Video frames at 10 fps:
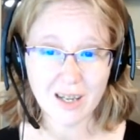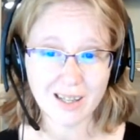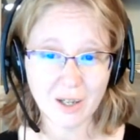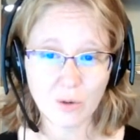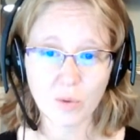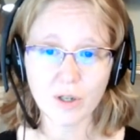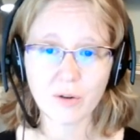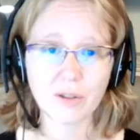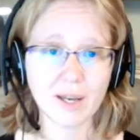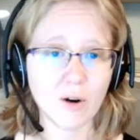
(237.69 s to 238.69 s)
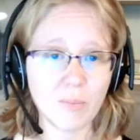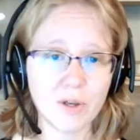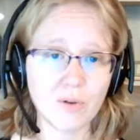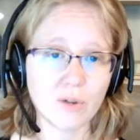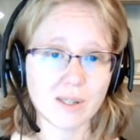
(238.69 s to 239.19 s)
Hello, Ruth. I hope
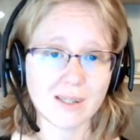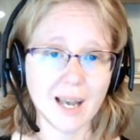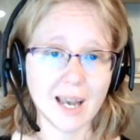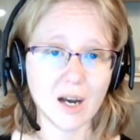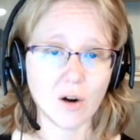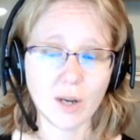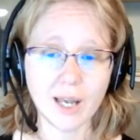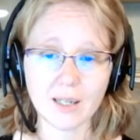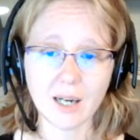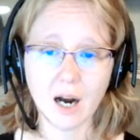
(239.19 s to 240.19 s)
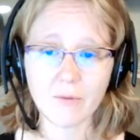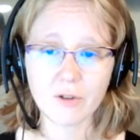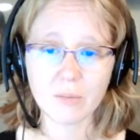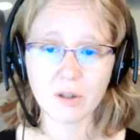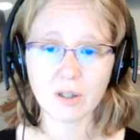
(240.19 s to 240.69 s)
you stay okay
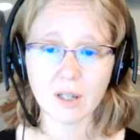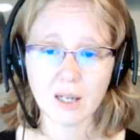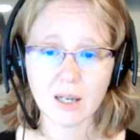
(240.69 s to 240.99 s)
comfortable.